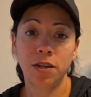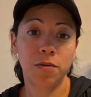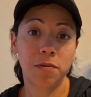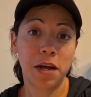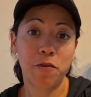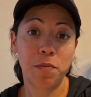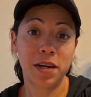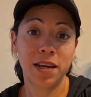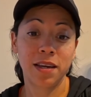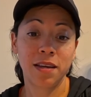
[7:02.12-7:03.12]

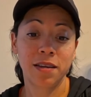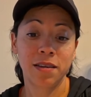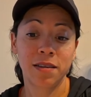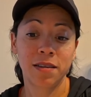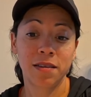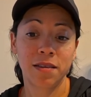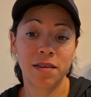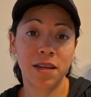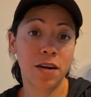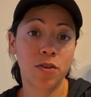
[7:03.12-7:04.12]
everybody
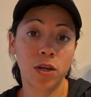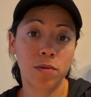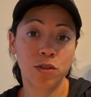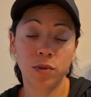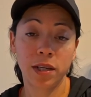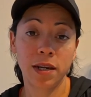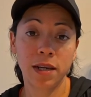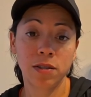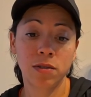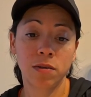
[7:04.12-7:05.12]
there, though, was really
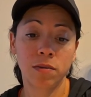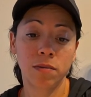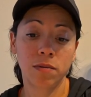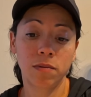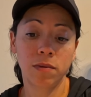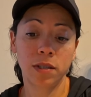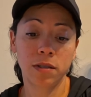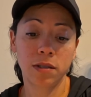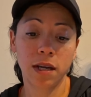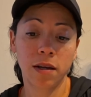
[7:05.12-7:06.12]
nice. So
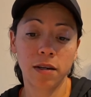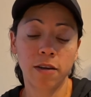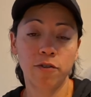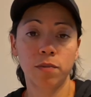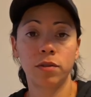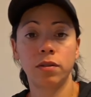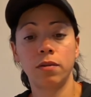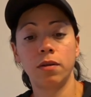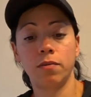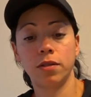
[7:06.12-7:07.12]
once I got comfortable,
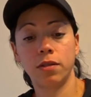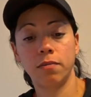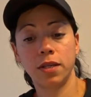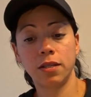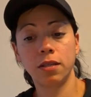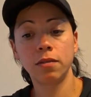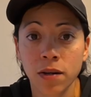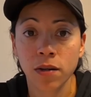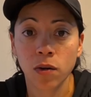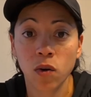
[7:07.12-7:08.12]
it wasn't a big deal.
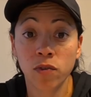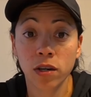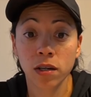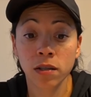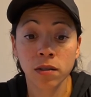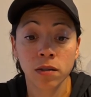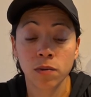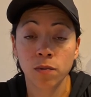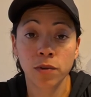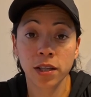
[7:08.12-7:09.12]
Overall,
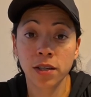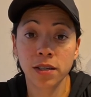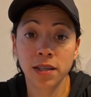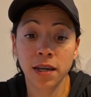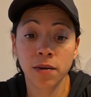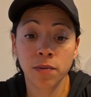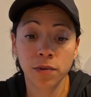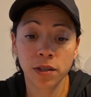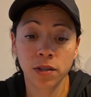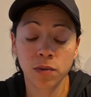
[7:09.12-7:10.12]
really good day,
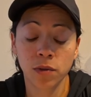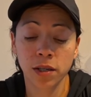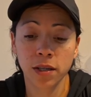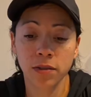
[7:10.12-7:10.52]
really good workout